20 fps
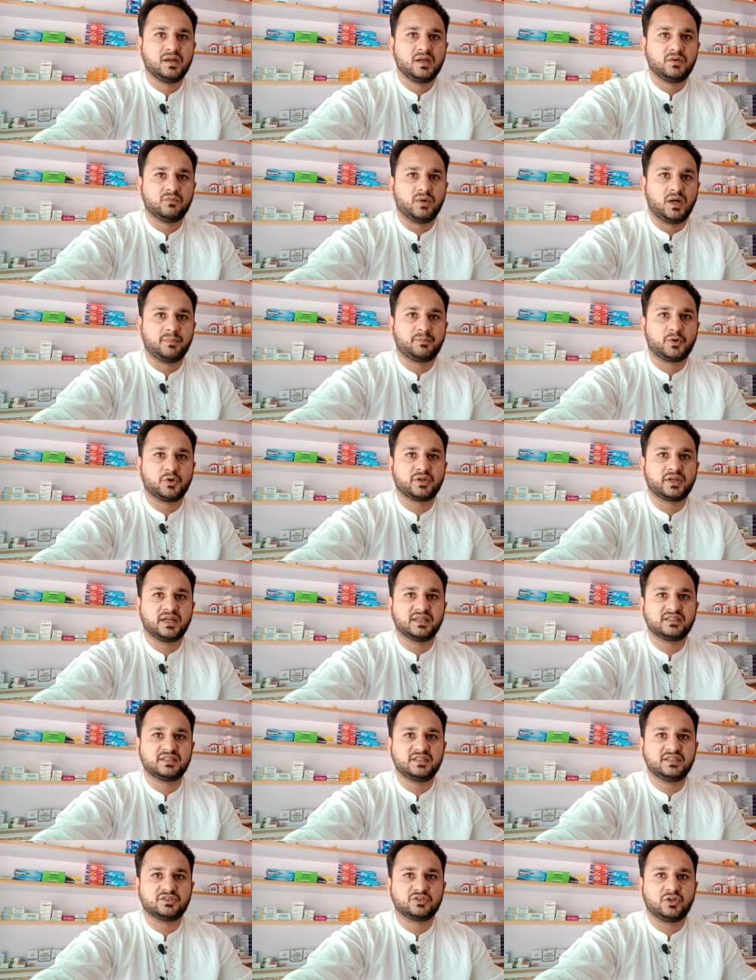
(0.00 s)
Valproic
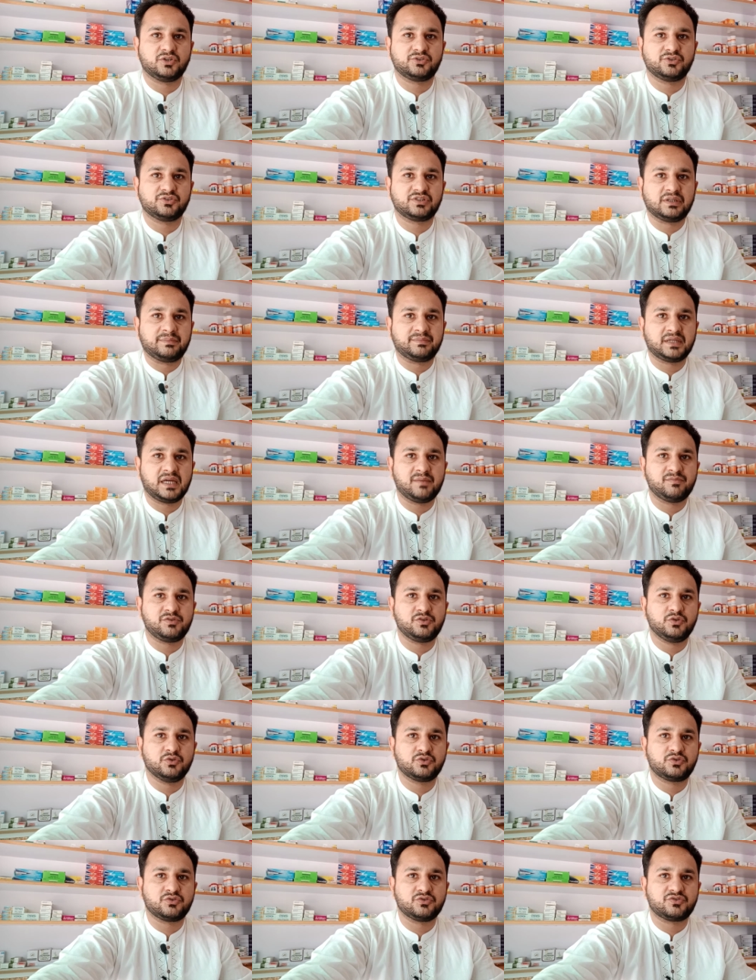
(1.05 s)
acid is also sometimes
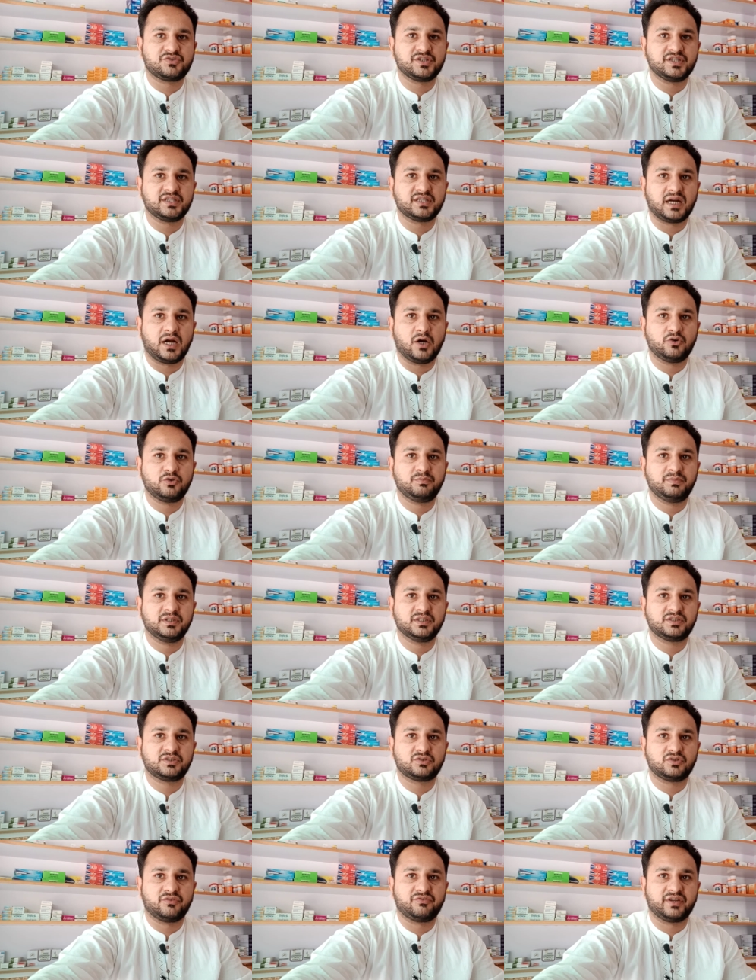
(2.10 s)
used to treat
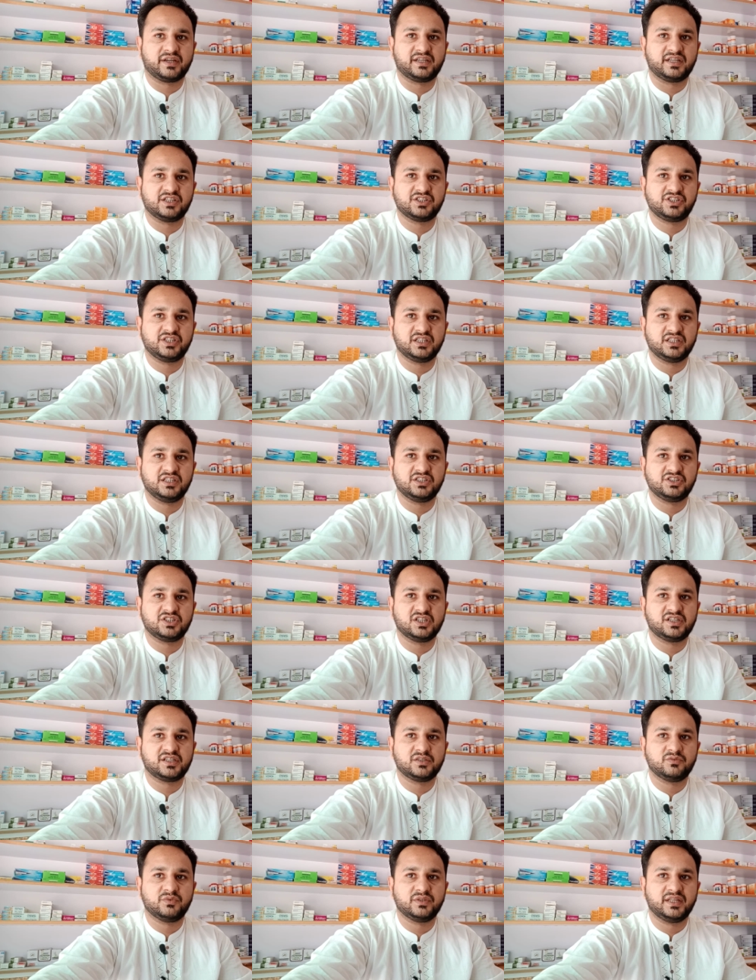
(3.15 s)
outbursts of aggression in
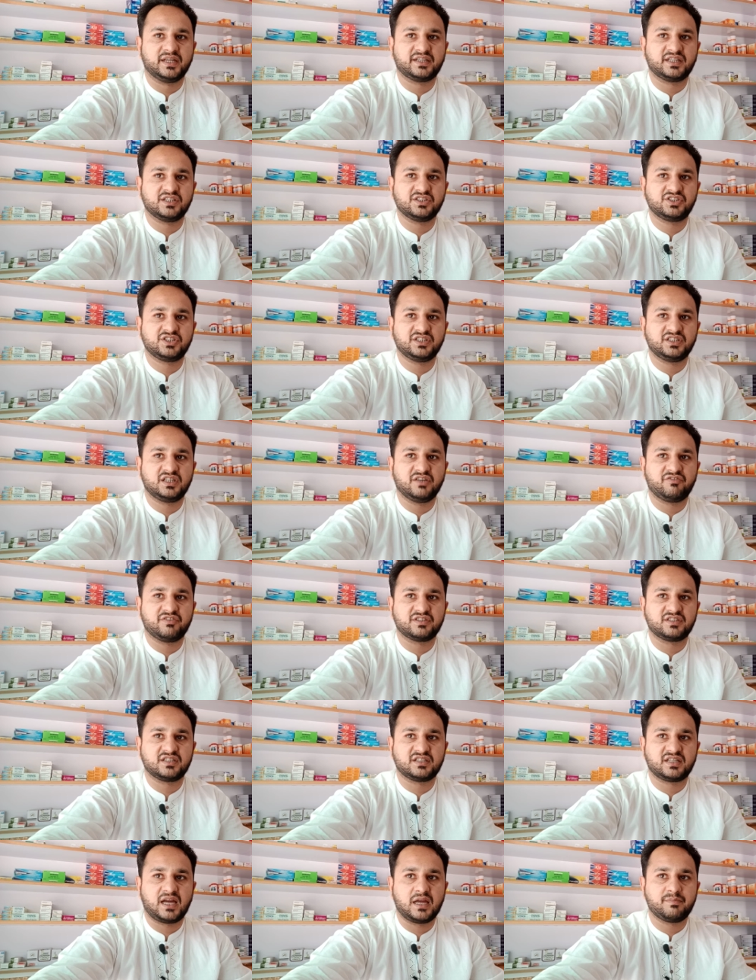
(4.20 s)
children with attention
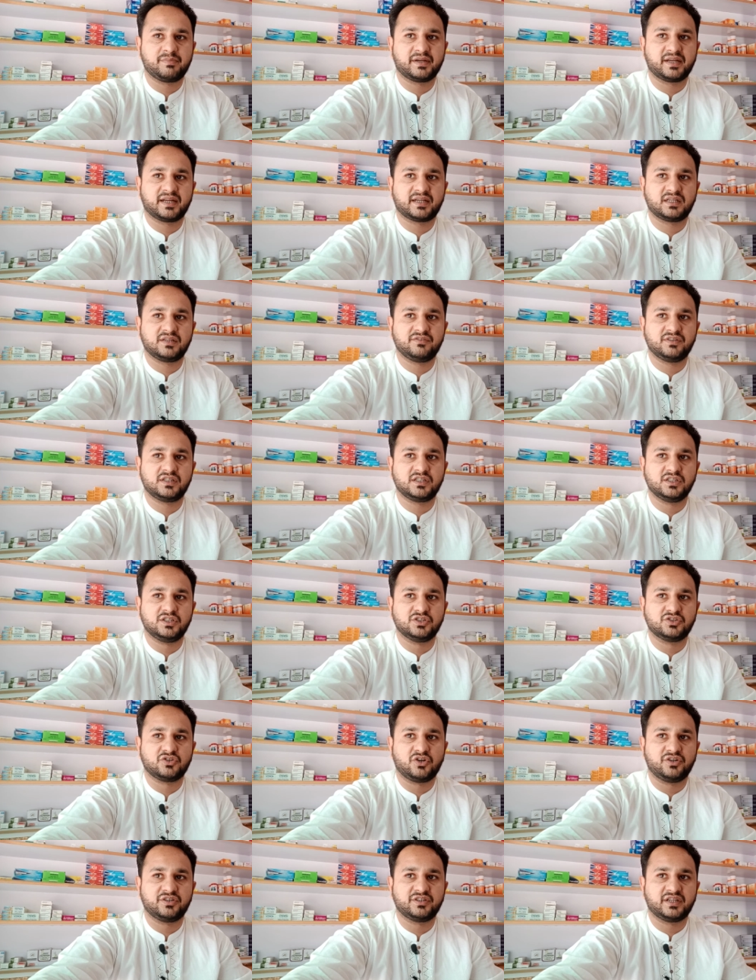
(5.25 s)
deficit hyperactivity
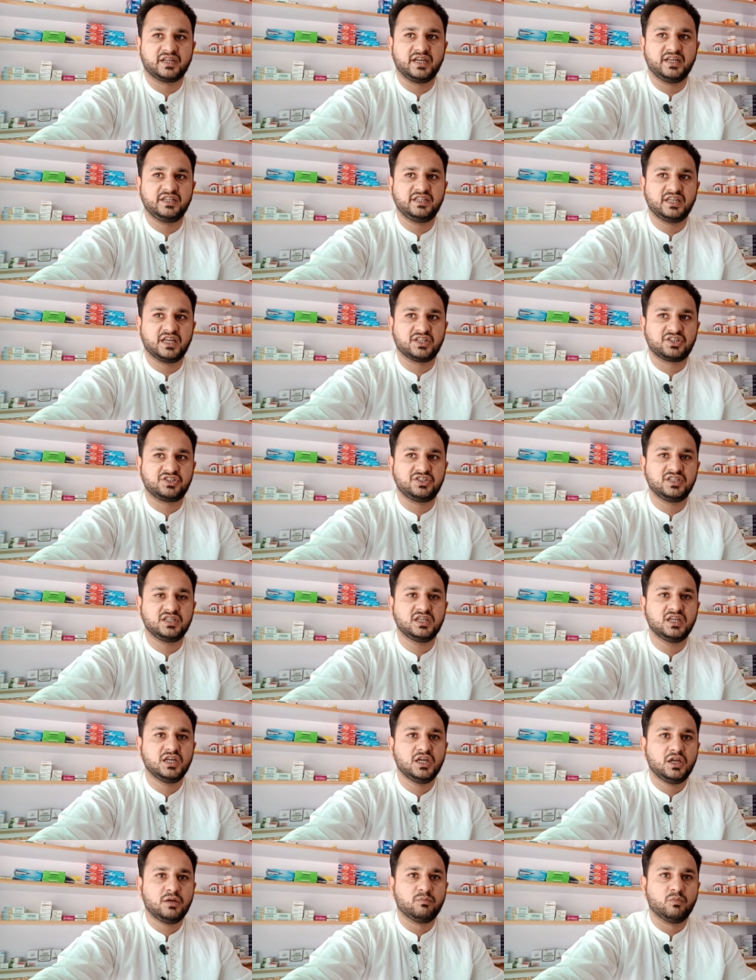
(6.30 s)
disorder
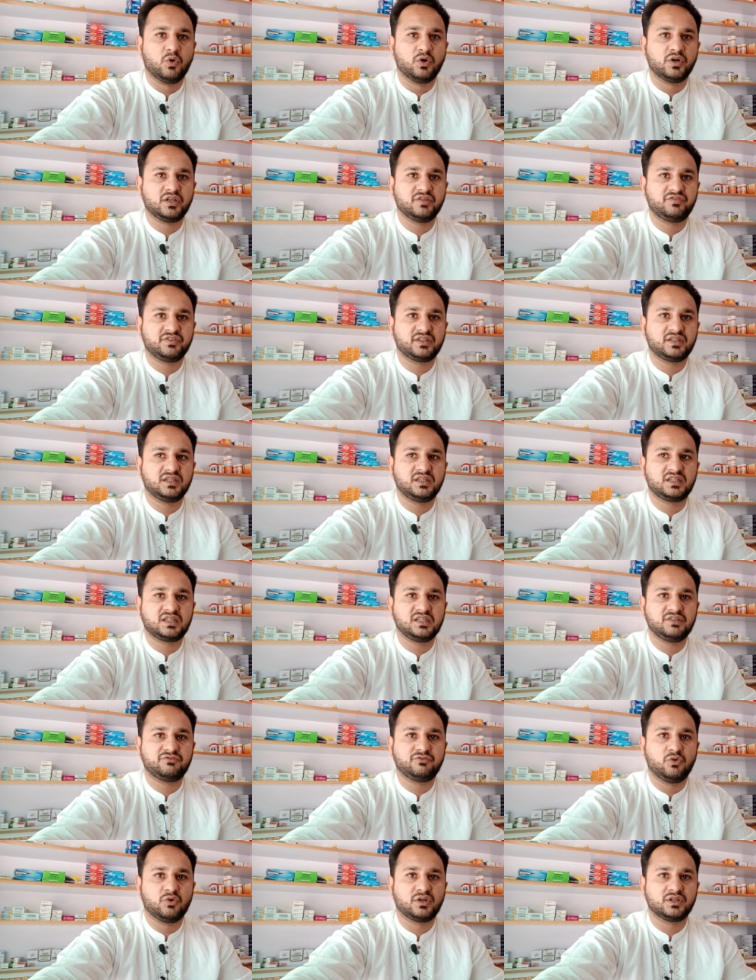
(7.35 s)
more difficulty
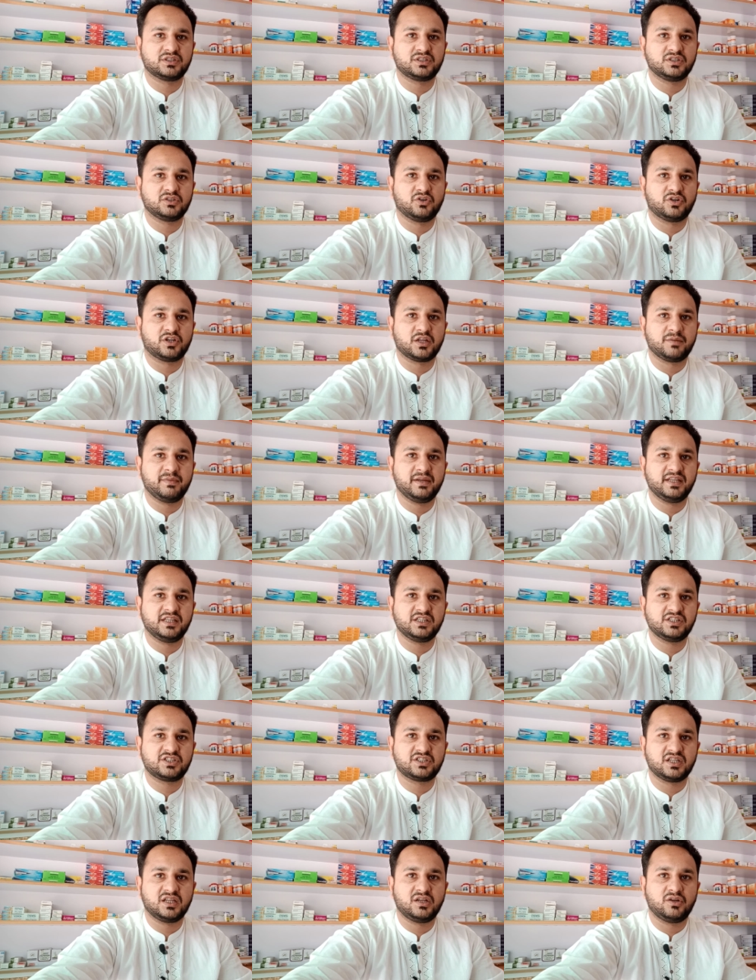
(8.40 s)
focusing or remaining
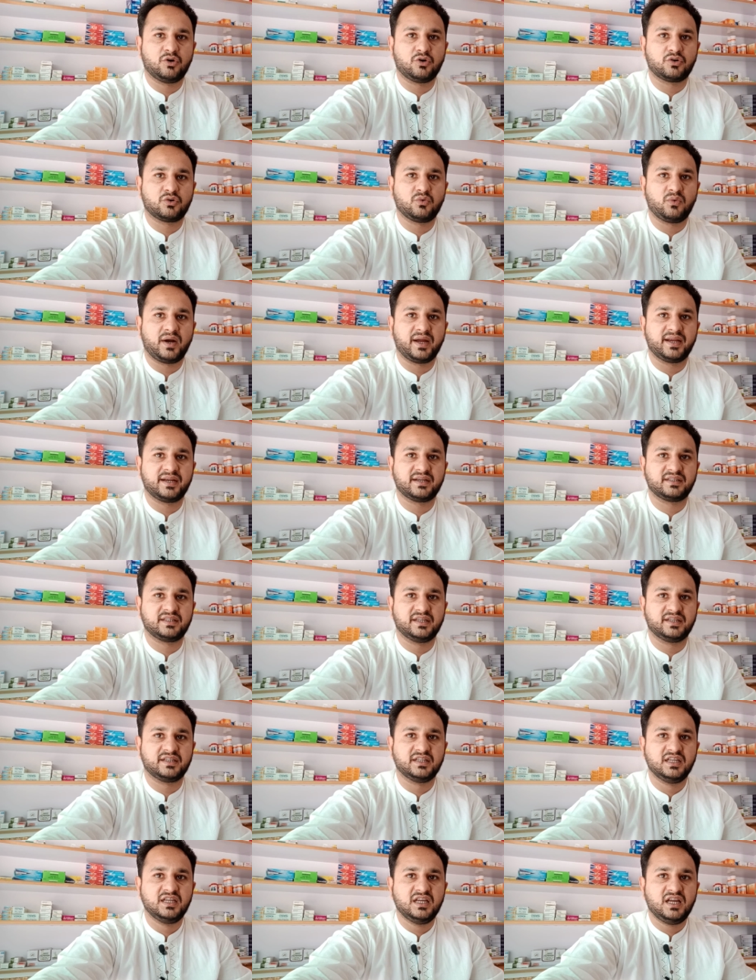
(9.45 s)
still or quiet
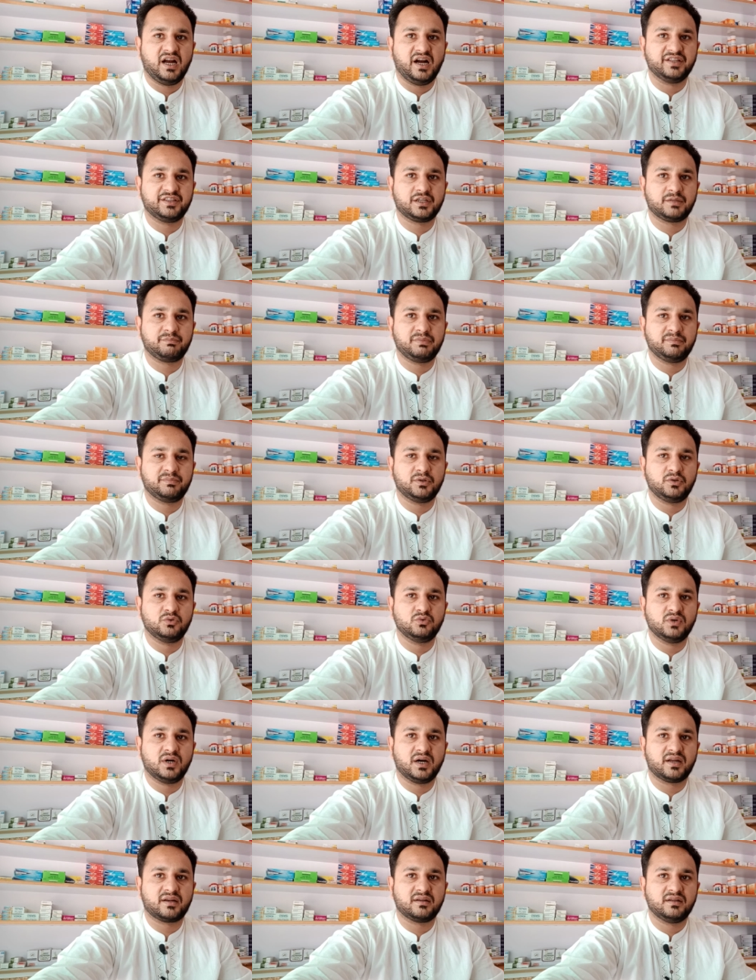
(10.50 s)
than other people who
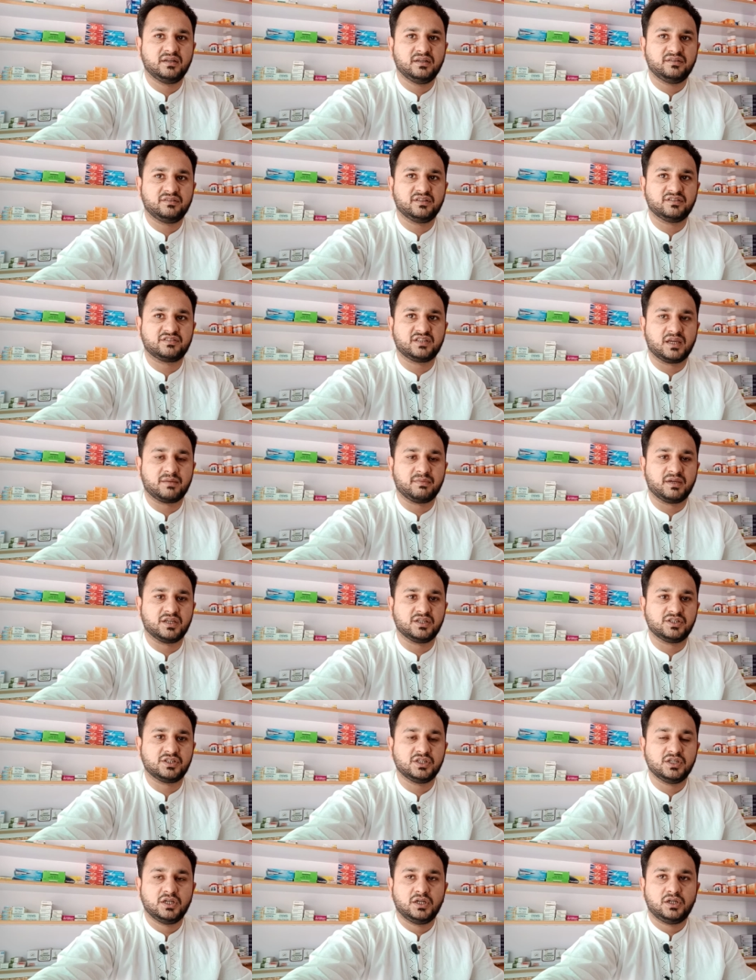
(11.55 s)
are the same
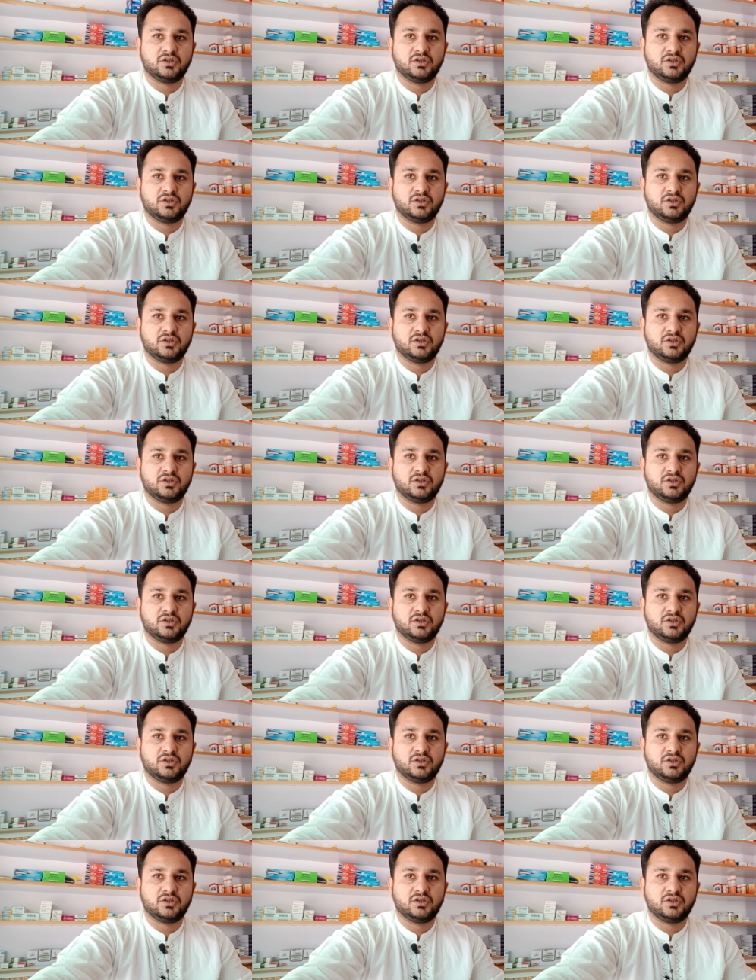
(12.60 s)
age.